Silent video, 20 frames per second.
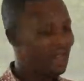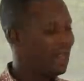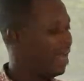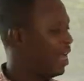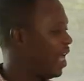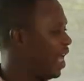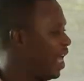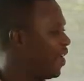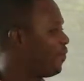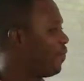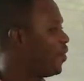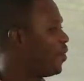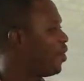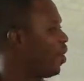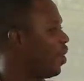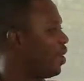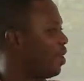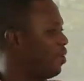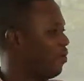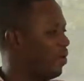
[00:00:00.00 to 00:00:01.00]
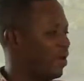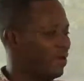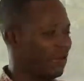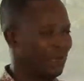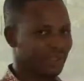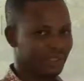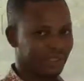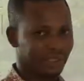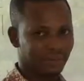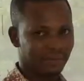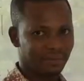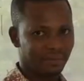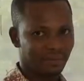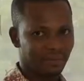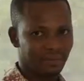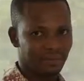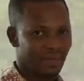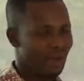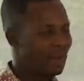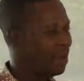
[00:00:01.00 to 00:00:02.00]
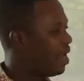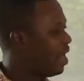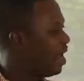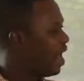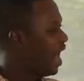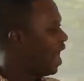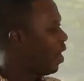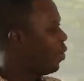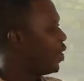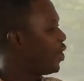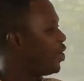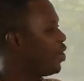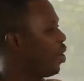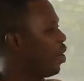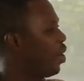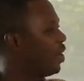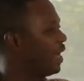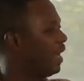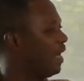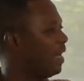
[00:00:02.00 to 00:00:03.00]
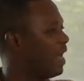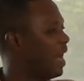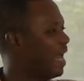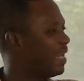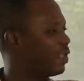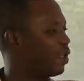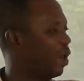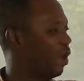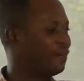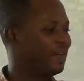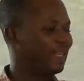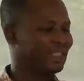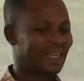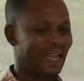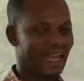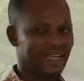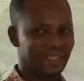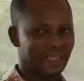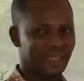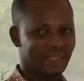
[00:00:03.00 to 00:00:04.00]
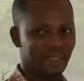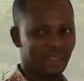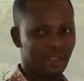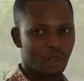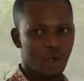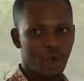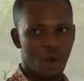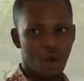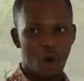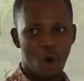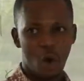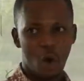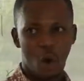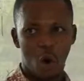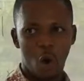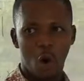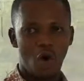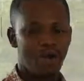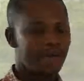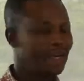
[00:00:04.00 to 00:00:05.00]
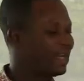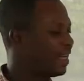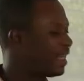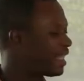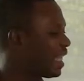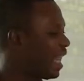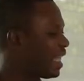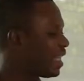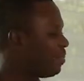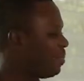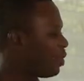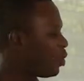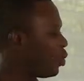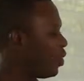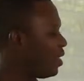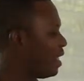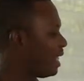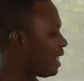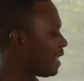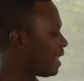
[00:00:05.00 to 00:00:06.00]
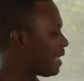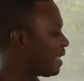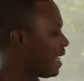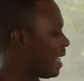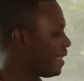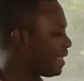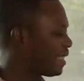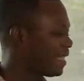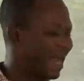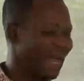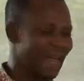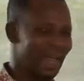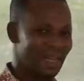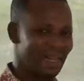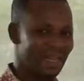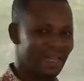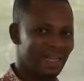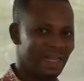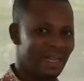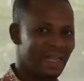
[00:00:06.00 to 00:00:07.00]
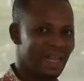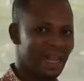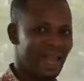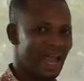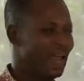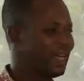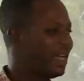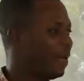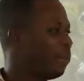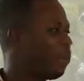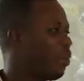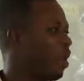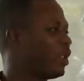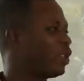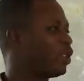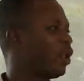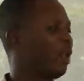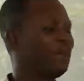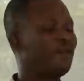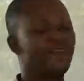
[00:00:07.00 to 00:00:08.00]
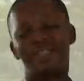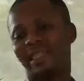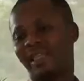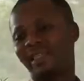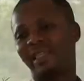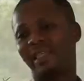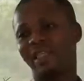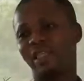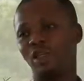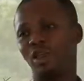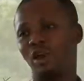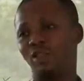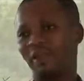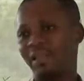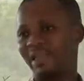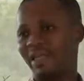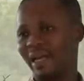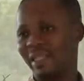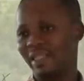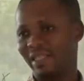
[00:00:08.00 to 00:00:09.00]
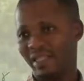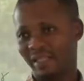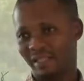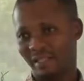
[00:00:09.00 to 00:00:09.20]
If we know the radius and we know the length of the tangent, or the distance between the center and the point of intersection of the tangent,